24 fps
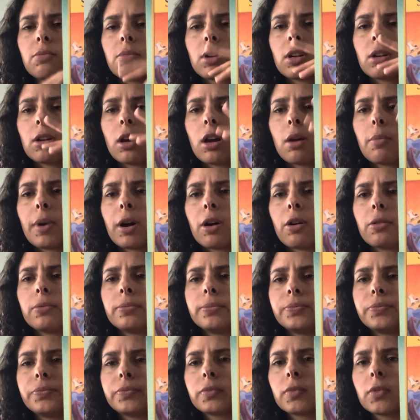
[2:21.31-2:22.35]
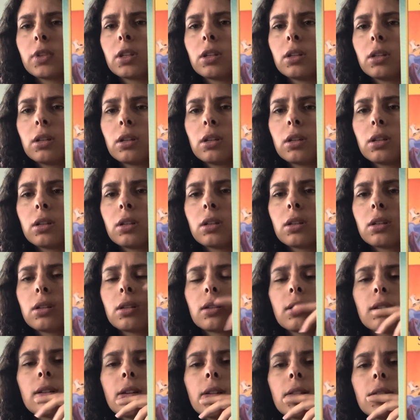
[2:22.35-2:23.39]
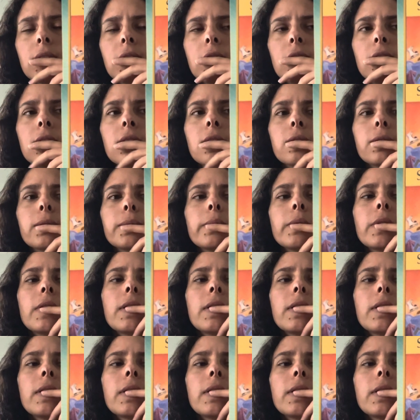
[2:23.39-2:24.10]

but about you know